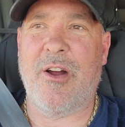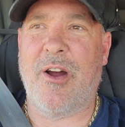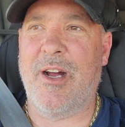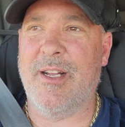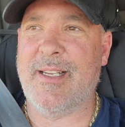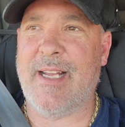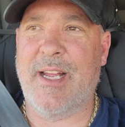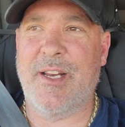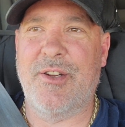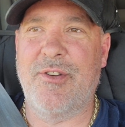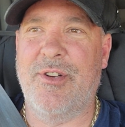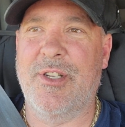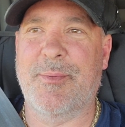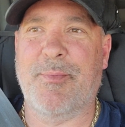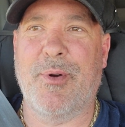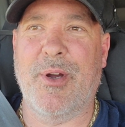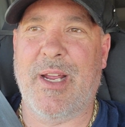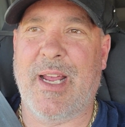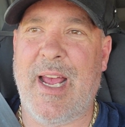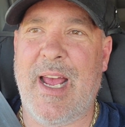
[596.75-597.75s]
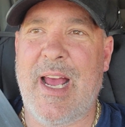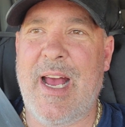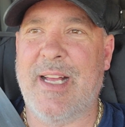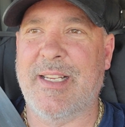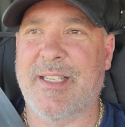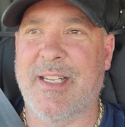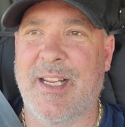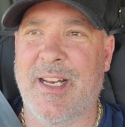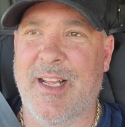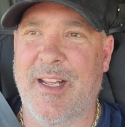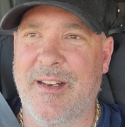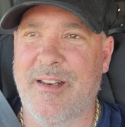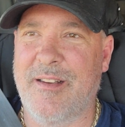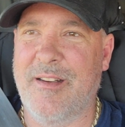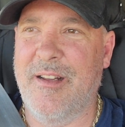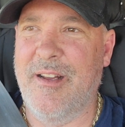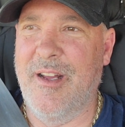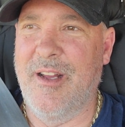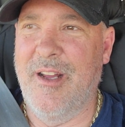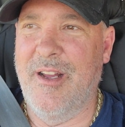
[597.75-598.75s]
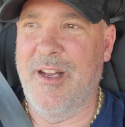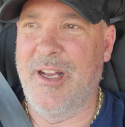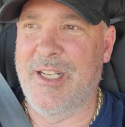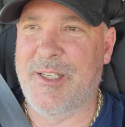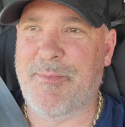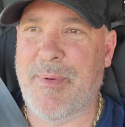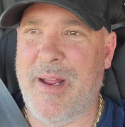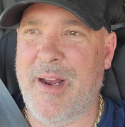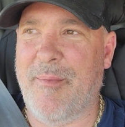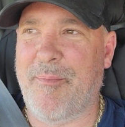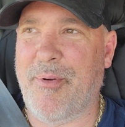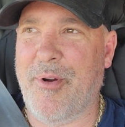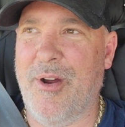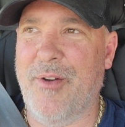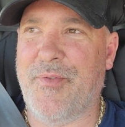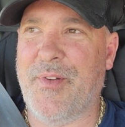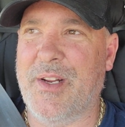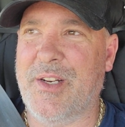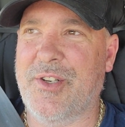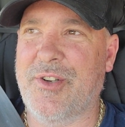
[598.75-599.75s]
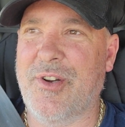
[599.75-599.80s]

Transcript: all I do is put gas in it. It's been a perfect